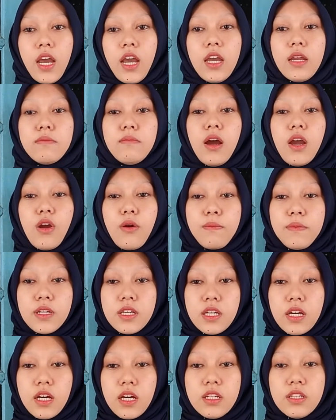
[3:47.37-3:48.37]
In my
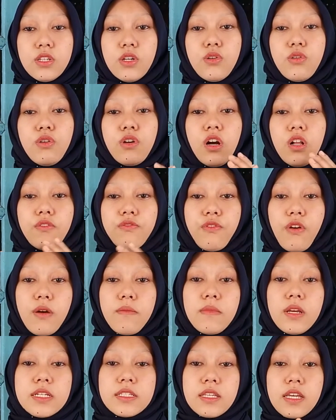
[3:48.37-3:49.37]
opinion, the Google
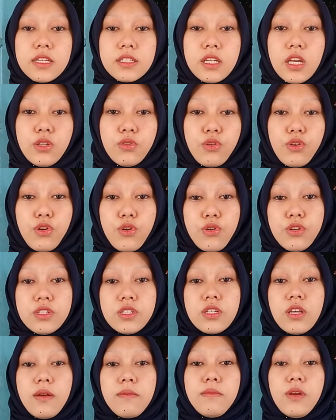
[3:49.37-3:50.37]
Form is easy to use